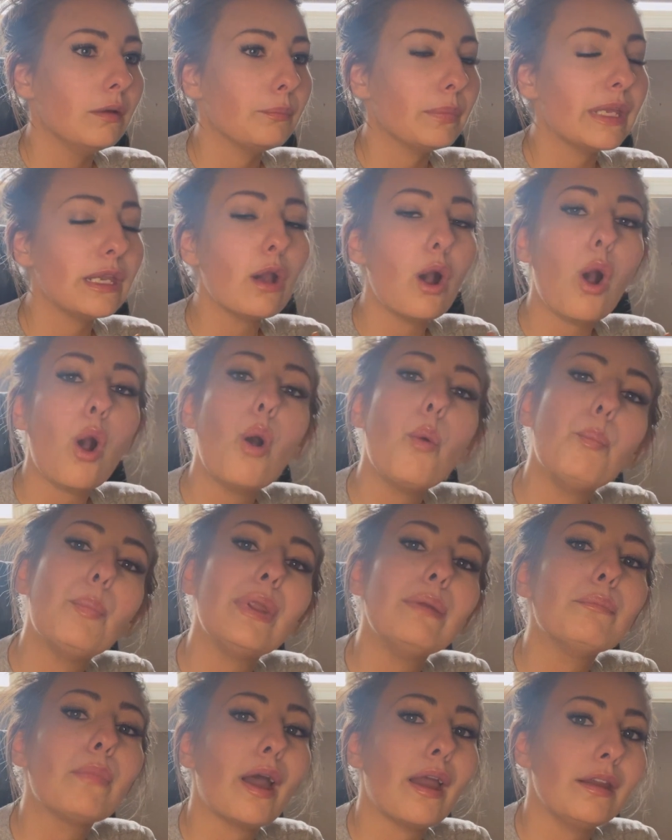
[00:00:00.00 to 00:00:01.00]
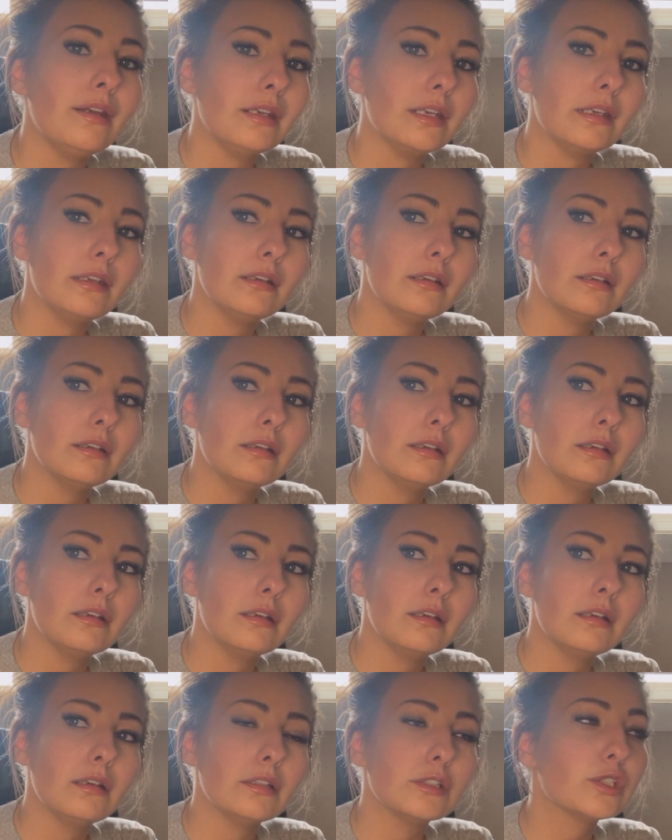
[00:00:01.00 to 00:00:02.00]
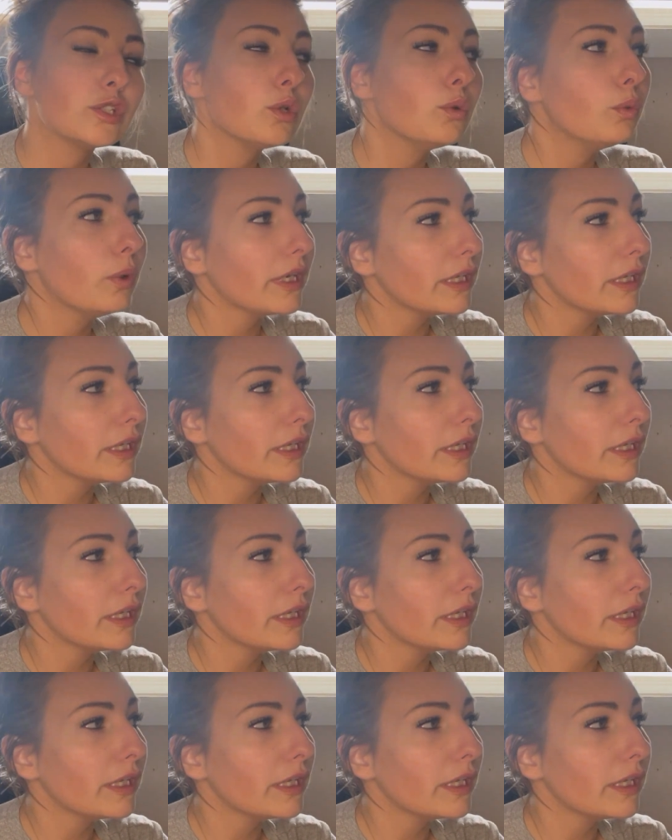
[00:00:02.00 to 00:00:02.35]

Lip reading: be open minded to